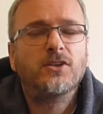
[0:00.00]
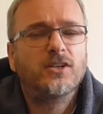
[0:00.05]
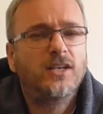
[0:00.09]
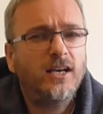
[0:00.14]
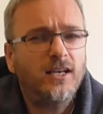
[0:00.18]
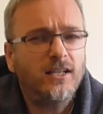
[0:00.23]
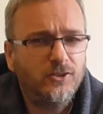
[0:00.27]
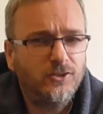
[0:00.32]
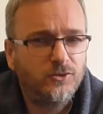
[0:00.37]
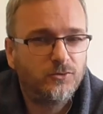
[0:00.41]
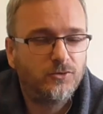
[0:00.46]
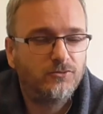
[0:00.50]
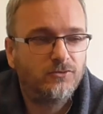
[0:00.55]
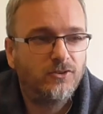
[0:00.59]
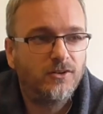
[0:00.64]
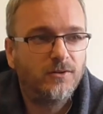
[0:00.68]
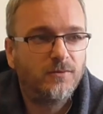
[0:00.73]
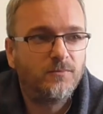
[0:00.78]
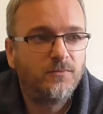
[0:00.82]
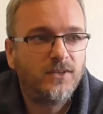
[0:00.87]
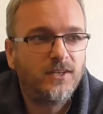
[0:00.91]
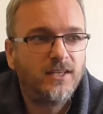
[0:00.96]
the colours were
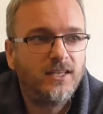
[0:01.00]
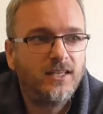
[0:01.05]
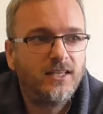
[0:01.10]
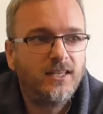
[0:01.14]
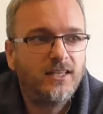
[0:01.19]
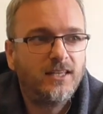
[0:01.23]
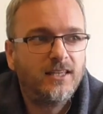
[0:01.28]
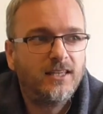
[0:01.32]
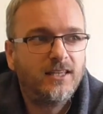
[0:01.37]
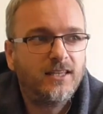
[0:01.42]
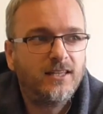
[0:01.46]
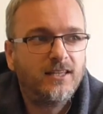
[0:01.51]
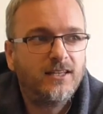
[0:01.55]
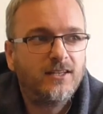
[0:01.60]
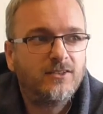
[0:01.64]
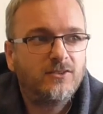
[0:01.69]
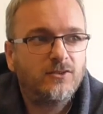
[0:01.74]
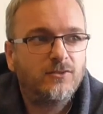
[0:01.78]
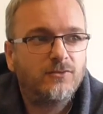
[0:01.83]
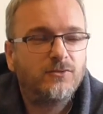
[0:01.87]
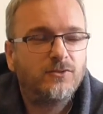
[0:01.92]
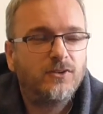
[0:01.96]
wrong.
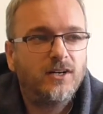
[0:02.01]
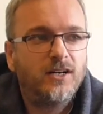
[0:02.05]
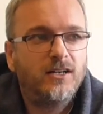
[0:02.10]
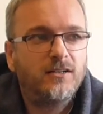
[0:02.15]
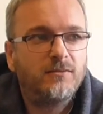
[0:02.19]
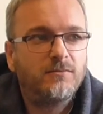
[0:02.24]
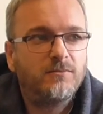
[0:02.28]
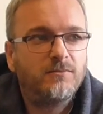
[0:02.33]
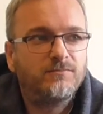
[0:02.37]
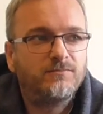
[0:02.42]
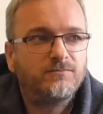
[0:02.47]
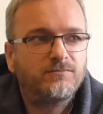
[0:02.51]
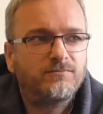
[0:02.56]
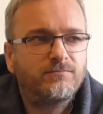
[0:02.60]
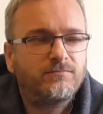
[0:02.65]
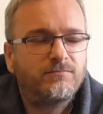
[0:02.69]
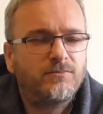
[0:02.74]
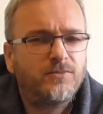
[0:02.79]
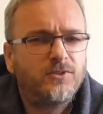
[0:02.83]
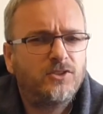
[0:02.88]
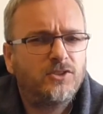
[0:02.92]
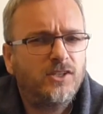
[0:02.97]
So I thought,
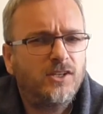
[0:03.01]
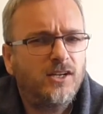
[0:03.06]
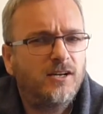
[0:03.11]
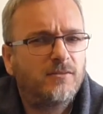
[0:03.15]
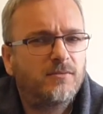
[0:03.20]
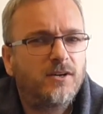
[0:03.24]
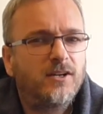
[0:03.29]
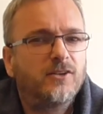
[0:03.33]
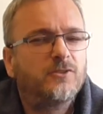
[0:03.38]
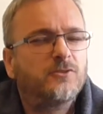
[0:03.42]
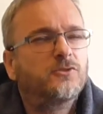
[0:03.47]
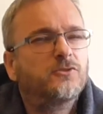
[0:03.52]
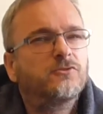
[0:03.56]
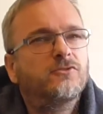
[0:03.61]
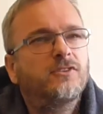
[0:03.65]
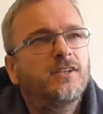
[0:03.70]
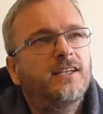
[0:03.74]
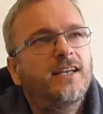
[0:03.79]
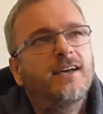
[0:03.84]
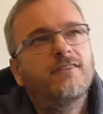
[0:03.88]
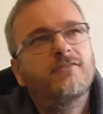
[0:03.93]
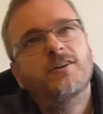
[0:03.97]
the startup colours were
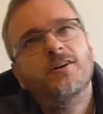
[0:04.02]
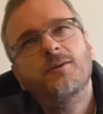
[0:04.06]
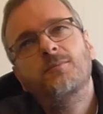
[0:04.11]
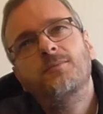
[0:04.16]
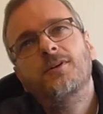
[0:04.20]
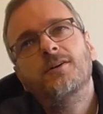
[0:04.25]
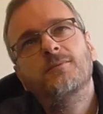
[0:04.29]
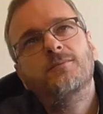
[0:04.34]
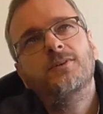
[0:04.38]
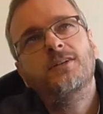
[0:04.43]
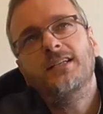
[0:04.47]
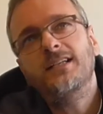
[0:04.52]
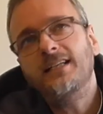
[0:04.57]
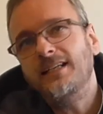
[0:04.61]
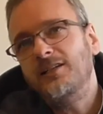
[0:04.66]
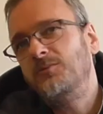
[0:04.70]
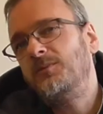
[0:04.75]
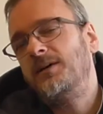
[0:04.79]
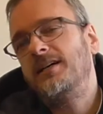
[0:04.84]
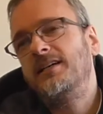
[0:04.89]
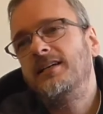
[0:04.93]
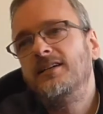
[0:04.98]
right. Have I plugged my
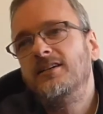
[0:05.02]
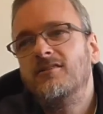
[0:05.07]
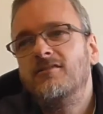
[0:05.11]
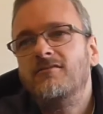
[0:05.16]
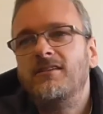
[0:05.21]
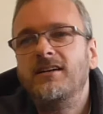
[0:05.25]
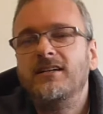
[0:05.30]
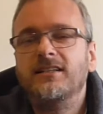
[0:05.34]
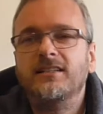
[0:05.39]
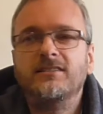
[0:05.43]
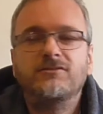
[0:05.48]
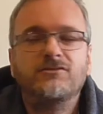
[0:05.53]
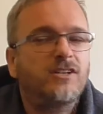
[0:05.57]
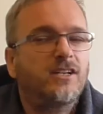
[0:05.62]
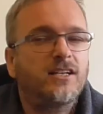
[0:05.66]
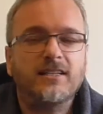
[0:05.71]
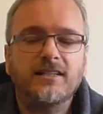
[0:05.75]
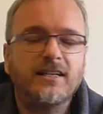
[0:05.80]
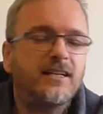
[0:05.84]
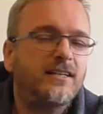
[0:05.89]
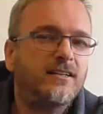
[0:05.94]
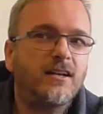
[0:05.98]
leads back in correctly?
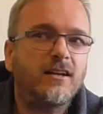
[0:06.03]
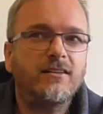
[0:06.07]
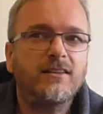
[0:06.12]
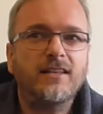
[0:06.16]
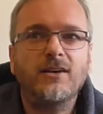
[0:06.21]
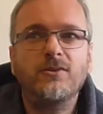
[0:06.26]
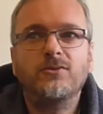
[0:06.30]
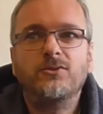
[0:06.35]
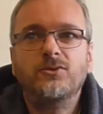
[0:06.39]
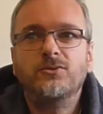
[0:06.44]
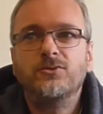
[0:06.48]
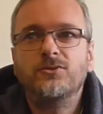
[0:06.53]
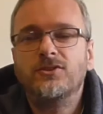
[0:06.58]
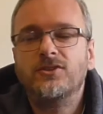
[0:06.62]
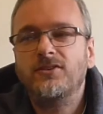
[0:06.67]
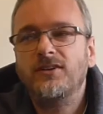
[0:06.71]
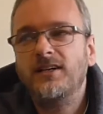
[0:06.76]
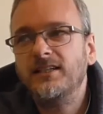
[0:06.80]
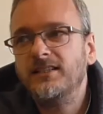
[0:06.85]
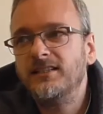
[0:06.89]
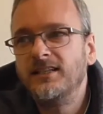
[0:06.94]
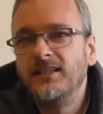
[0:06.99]
Check that now. That was all
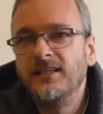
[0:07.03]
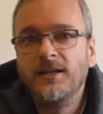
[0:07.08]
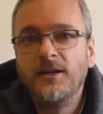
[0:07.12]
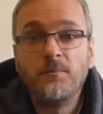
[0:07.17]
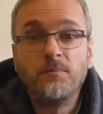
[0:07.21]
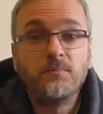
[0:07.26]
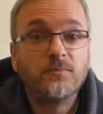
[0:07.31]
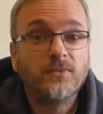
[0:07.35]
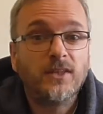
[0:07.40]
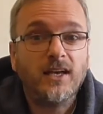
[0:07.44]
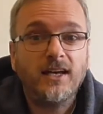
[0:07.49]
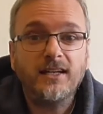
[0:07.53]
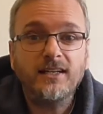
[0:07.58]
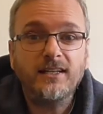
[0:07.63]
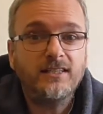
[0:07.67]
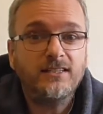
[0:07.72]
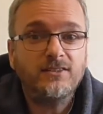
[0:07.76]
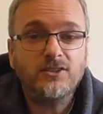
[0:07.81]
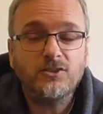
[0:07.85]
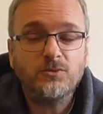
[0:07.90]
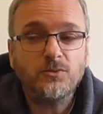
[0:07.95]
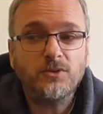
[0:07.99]
correct. And
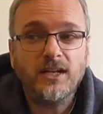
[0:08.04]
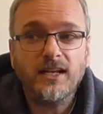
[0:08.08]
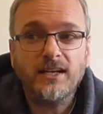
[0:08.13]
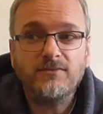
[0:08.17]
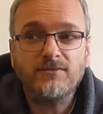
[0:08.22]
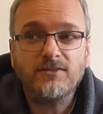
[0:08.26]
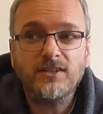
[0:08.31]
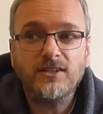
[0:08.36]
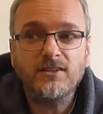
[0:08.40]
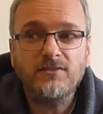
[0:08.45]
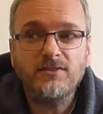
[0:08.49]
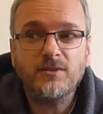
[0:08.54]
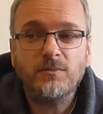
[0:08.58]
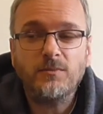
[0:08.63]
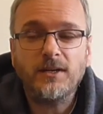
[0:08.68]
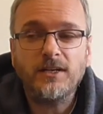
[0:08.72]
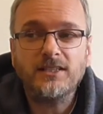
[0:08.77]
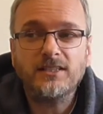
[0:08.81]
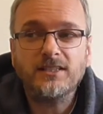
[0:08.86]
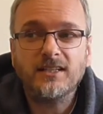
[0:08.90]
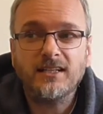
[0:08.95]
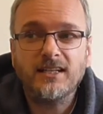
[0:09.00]
it just wouldn't have none of it.
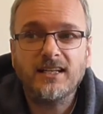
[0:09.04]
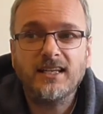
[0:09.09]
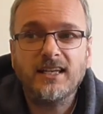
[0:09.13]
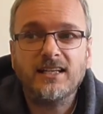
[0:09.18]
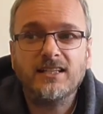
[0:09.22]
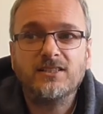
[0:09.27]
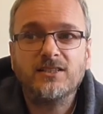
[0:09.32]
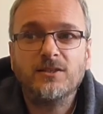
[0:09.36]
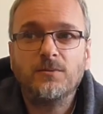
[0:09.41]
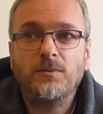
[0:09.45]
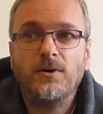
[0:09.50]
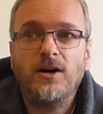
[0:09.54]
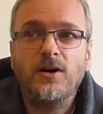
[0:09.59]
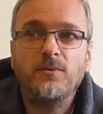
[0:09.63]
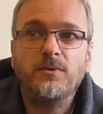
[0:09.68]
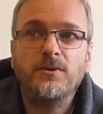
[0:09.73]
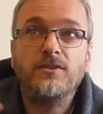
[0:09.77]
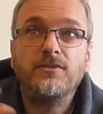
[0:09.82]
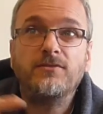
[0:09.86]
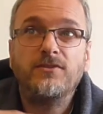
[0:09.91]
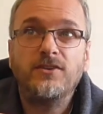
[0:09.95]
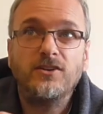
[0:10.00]
Basically, it gets to the part
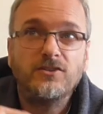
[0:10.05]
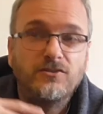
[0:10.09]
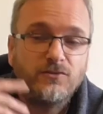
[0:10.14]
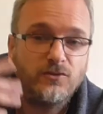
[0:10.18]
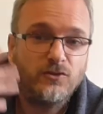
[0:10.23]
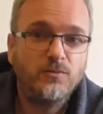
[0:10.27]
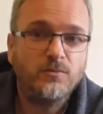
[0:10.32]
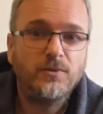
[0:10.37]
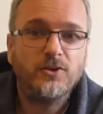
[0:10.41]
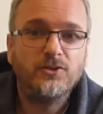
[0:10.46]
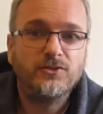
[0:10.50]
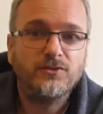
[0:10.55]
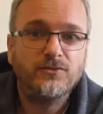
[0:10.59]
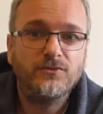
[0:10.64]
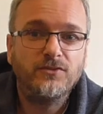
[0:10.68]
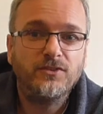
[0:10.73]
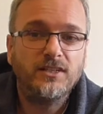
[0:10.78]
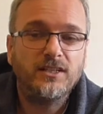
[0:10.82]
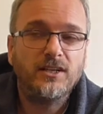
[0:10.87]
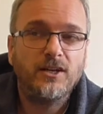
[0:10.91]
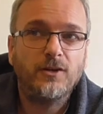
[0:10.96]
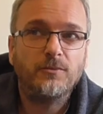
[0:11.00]
where the first full motion
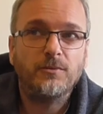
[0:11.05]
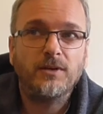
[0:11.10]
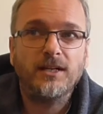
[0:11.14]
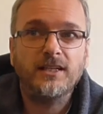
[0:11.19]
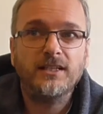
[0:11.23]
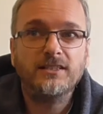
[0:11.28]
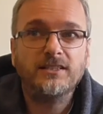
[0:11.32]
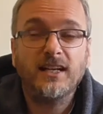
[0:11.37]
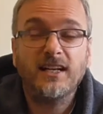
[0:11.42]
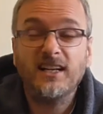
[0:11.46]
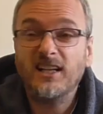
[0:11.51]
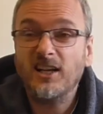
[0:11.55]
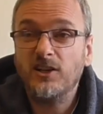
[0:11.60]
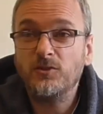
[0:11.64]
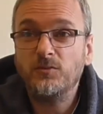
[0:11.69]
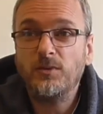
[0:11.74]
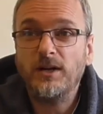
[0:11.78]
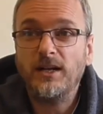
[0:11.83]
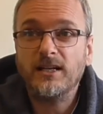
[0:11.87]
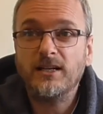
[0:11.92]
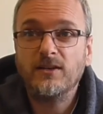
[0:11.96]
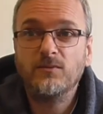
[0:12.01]
video plays, and it goes
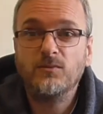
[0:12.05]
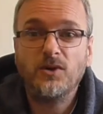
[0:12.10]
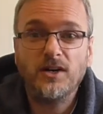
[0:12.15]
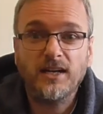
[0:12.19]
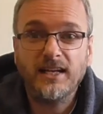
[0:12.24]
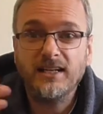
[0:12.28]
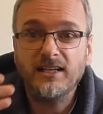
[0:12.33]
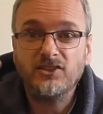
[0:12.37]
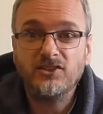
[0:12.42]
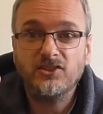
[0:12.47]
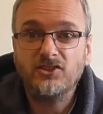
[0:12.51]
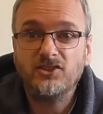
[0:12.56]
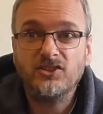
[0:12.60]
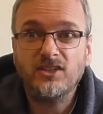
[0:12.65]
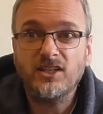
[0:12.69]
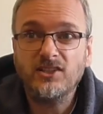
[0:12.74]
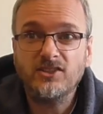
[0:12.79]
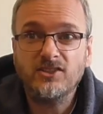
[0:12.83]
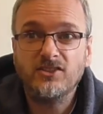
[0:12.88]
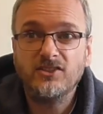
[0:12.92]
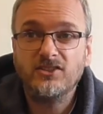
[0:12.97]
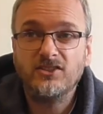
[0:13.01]
black and white, and it just
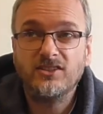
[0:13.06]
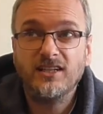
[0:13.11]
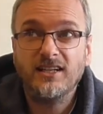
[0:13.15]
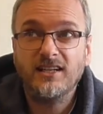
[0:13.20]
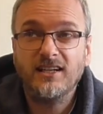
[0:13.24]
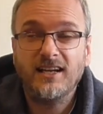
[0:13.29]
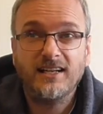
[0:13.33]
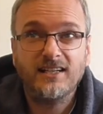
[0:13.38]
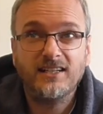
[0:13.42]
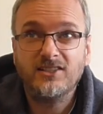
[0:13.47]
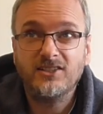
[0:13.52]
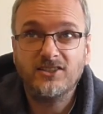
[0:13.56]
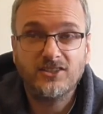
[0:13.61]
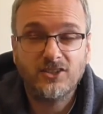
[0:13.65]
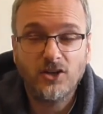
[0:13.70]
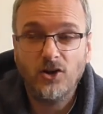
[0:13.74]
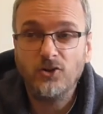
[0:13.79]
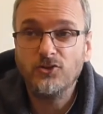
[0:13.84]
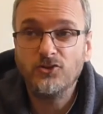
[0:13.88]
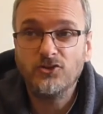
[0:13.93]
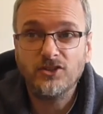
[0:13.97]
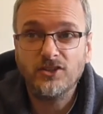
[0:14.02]
stutters, and it just
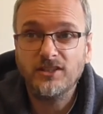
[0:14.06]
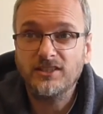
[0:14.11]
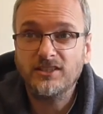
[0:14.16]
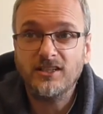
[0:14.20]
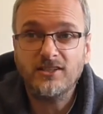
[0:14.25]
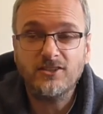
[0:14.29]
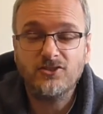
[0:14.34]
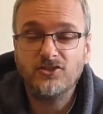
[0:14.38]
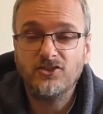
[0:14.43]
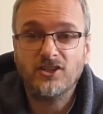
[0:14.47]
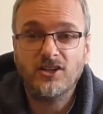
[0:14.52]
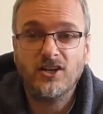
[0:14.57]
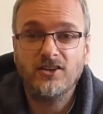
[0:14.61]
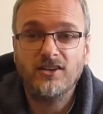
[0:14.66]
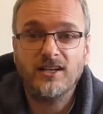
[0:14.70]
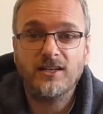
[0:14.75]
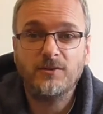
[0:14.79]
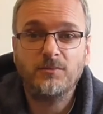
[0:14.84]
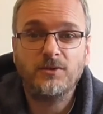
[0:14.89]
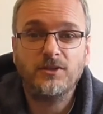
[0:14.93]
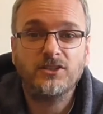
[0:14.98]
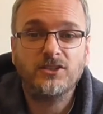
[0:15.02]
constantly stutters. You don't
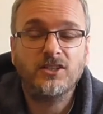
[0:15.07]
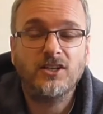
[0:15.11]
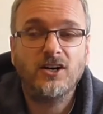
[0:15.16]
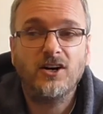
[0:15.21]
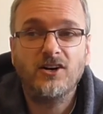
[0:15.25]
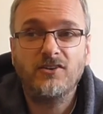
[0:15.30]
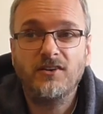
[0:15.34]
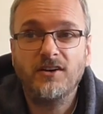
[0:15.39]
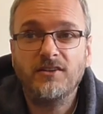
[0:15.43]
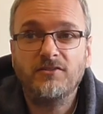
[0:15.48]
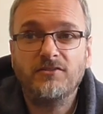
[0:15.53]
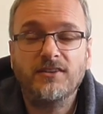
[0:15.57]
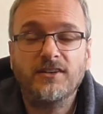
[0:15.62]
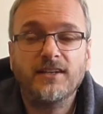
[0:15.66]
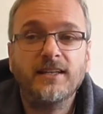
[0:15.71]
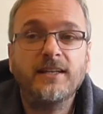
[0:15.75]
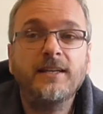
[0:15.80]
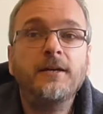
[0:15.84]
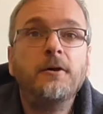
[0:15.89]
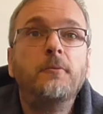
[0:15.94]
get to press start or anything.